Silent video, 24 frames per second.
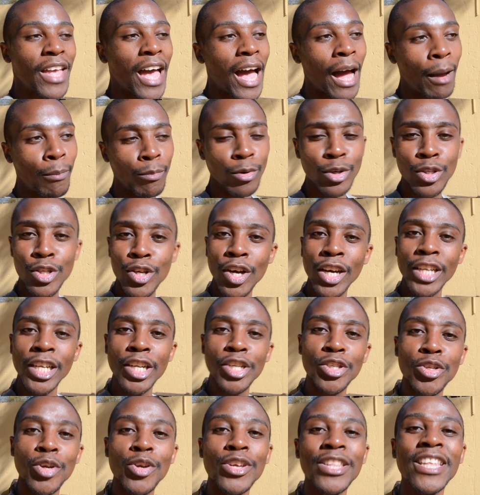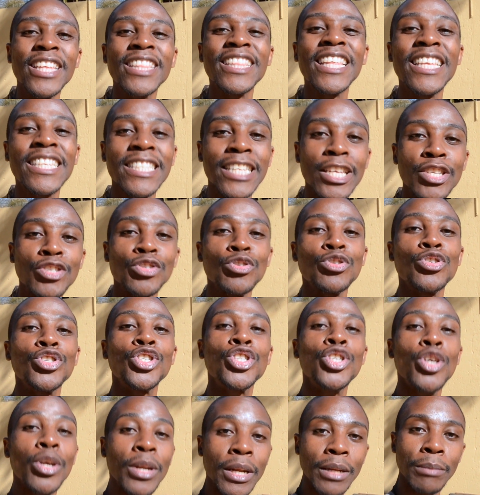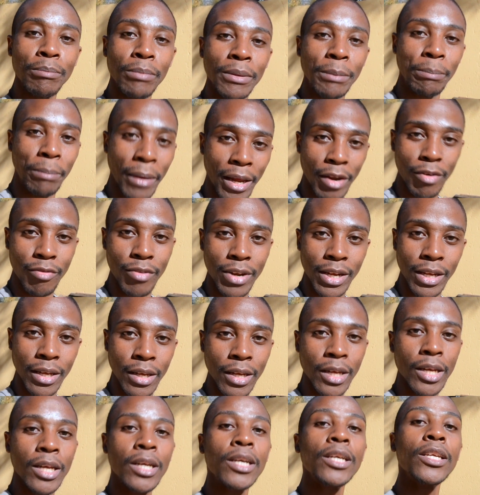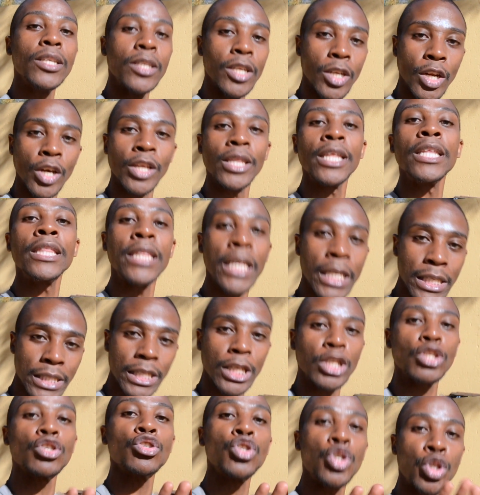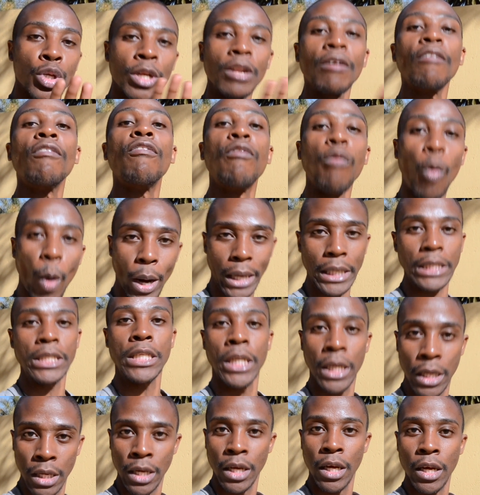I'm also gonna show you the things that you shouldn't be burying, the things that you should avoid,